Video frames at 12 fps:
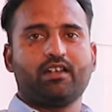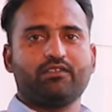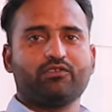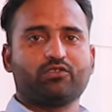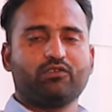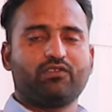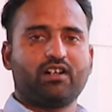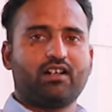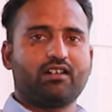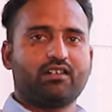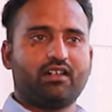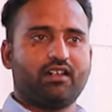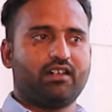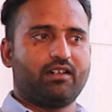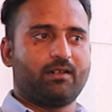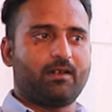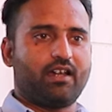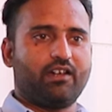And so far,
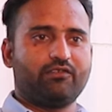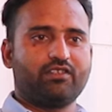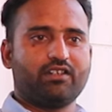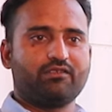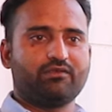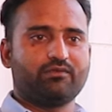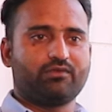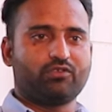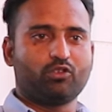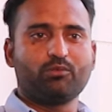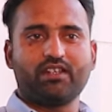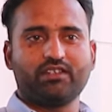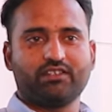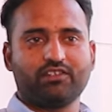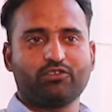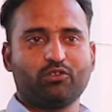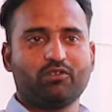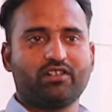I have done so many
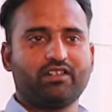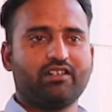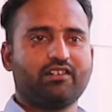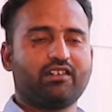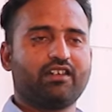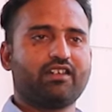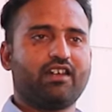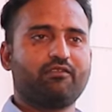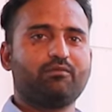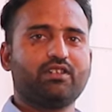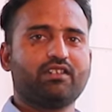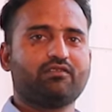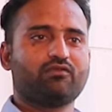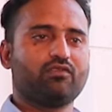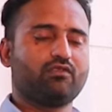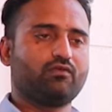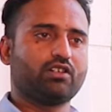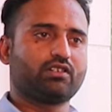things over here, and I've
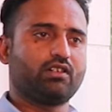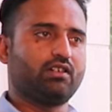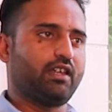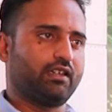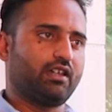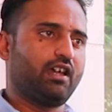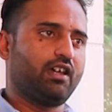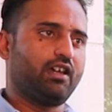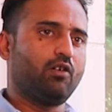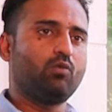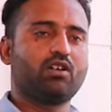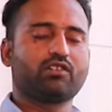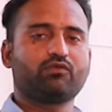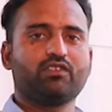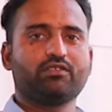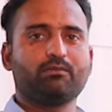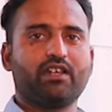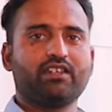been worked
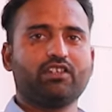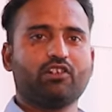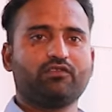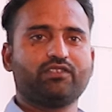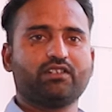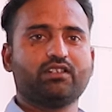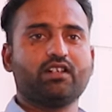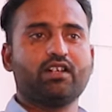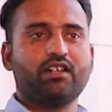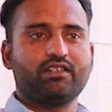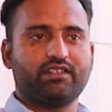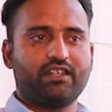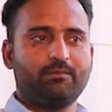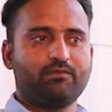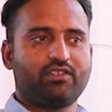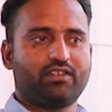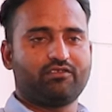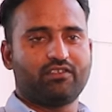with many of the
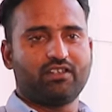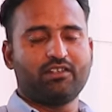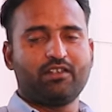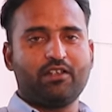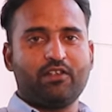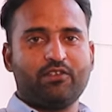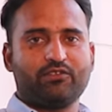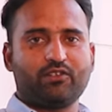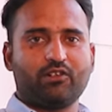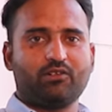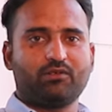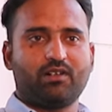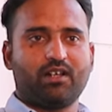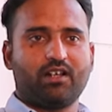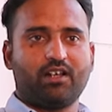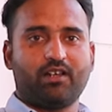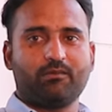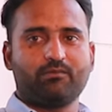teams as well. So
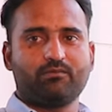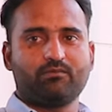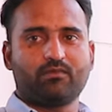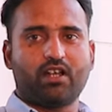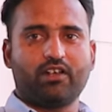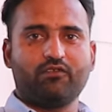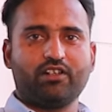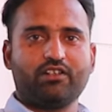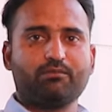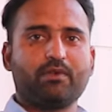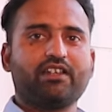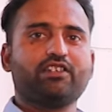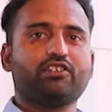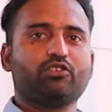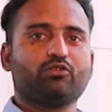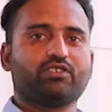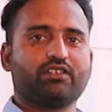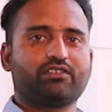I have learned many
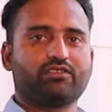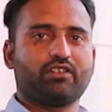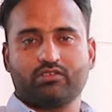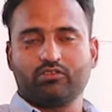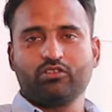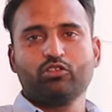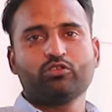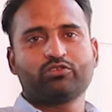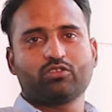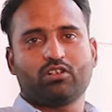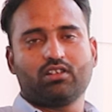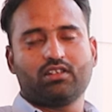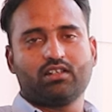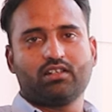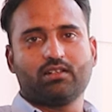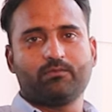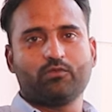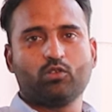new things. Good news to
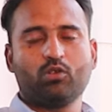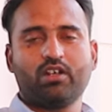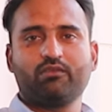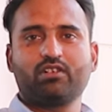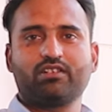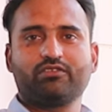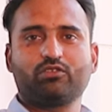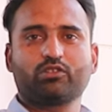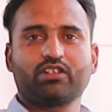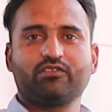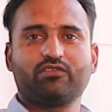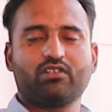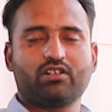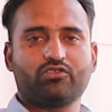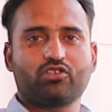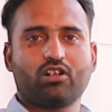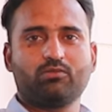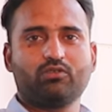all, whoever is looking for a
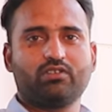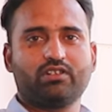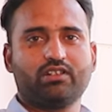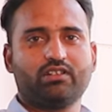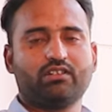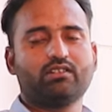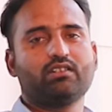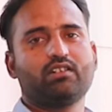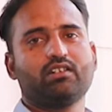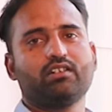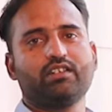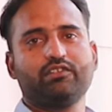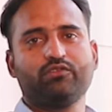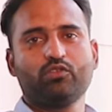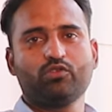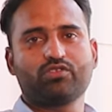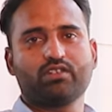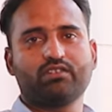job over here in
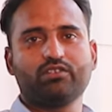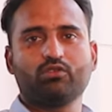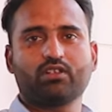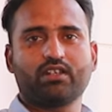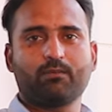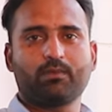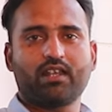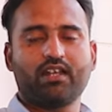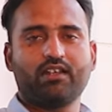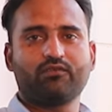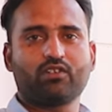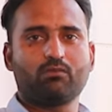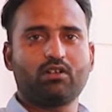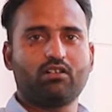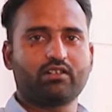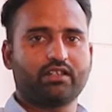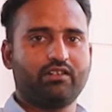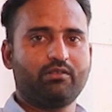Fusion, you can apply from
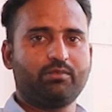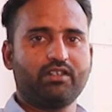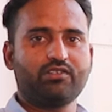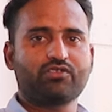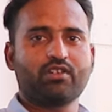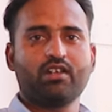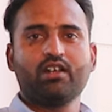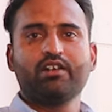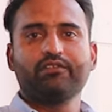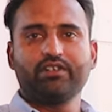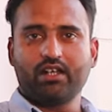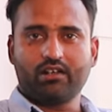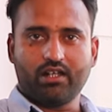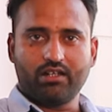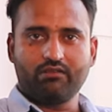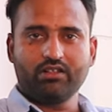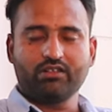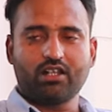our career page. We are
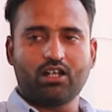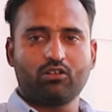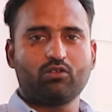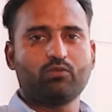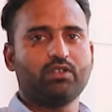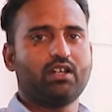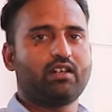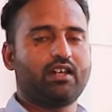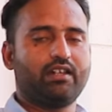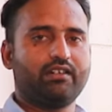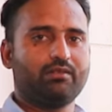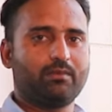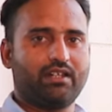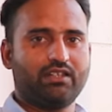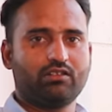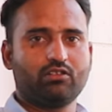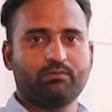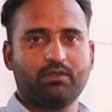hiring now. We are hiring
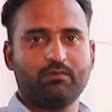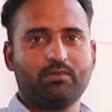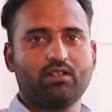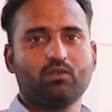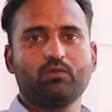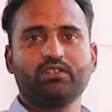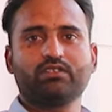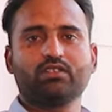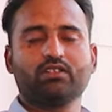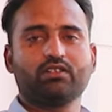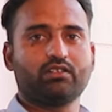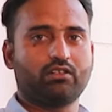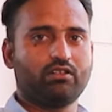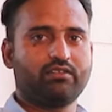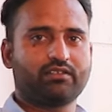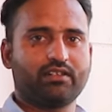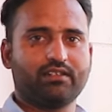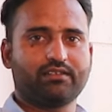many good people with a good
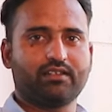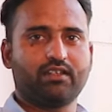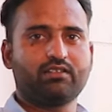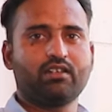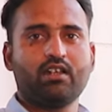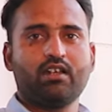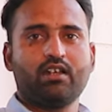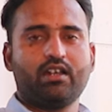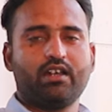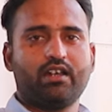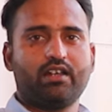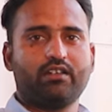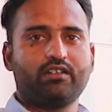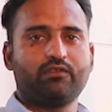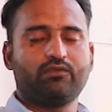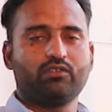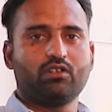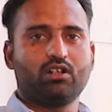skill set. And
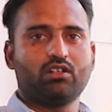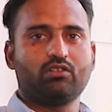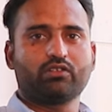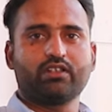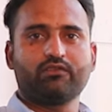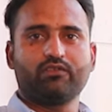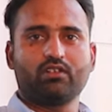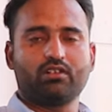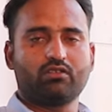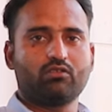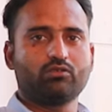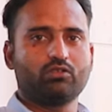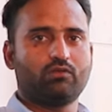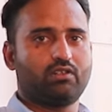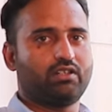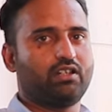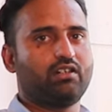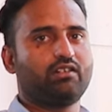if you are looking for a growth
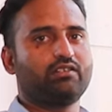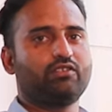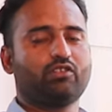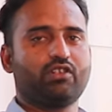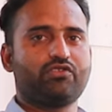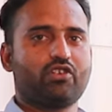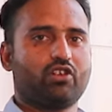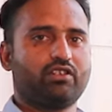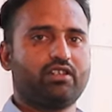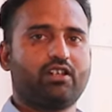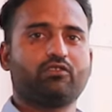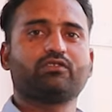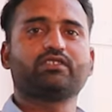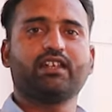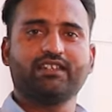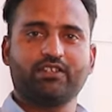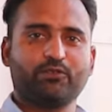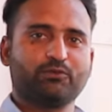over here, you can join now. Thank